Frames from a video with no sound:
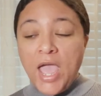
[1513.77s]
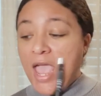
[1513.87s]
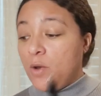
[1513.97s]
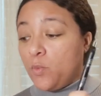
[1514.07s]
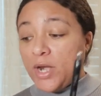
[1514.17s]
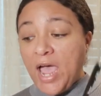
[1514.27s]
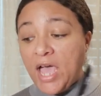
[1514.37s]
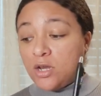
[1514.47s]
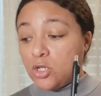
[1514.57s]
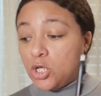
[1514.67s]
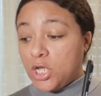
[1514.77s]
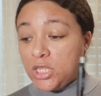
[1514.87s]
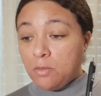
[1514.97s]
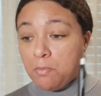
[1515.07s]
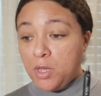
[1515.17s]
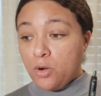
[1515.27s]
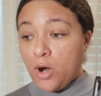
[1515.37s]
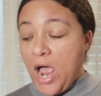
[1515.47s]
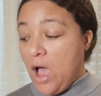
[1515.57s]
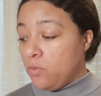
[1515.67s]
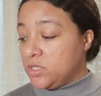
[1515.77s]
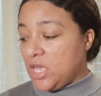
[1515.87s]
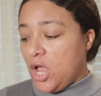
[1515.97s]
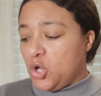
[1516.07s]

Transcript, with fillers: And when I had to look in the mirror, I was like,